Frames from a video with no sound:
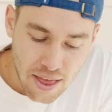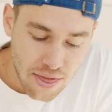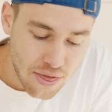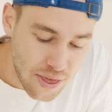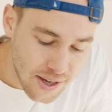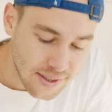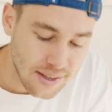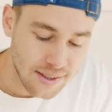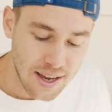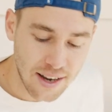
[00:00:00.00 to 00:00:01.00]
This
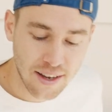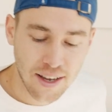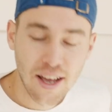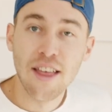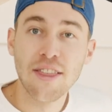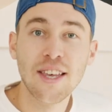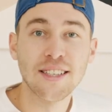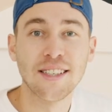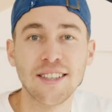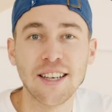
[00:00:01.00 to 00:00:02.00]
is it.
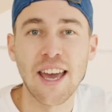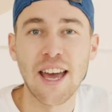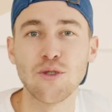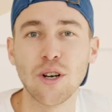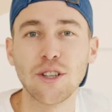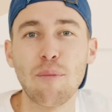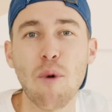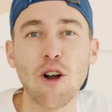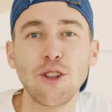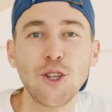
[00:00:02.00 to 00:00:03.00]
This is the Kendrick
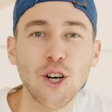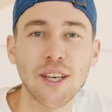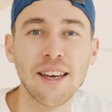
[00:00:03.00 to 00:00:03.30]
Lamar look.